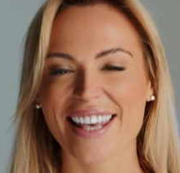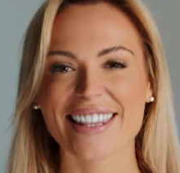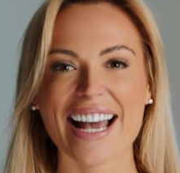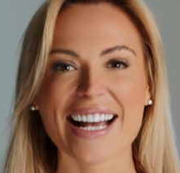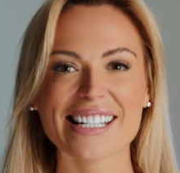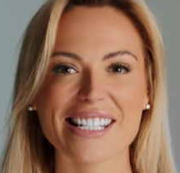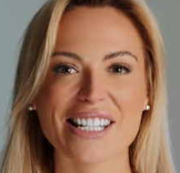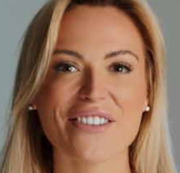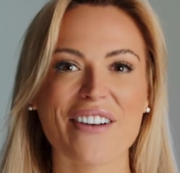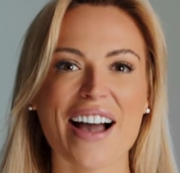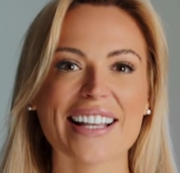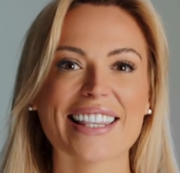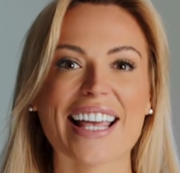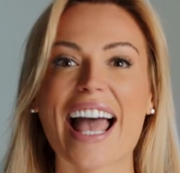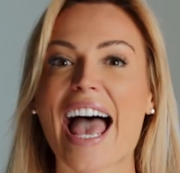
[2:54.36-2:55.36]
Thanks to the
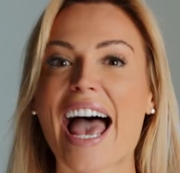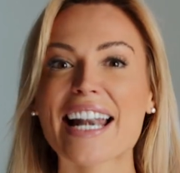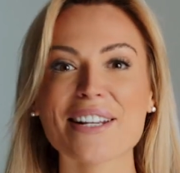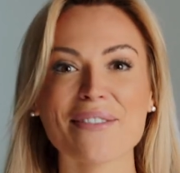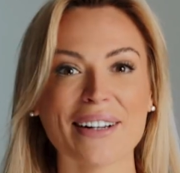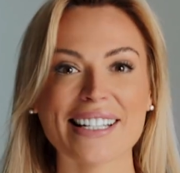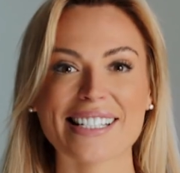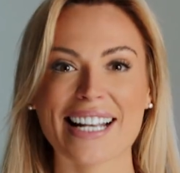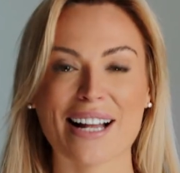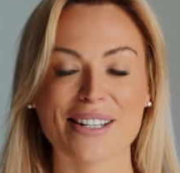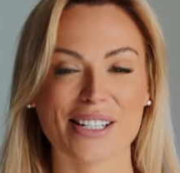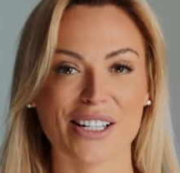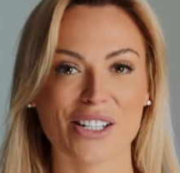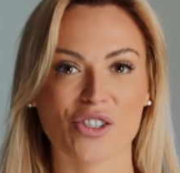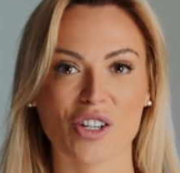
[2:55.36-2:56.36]
fact that anyone is allowed
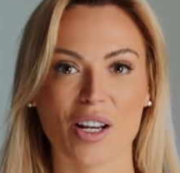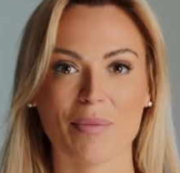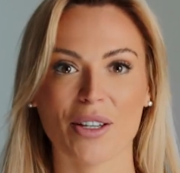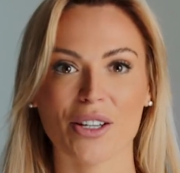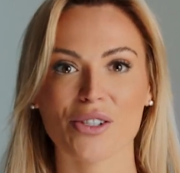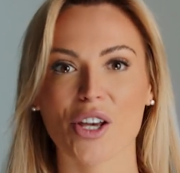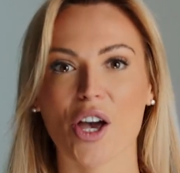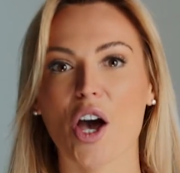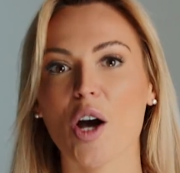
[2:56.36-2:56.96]
to contribute,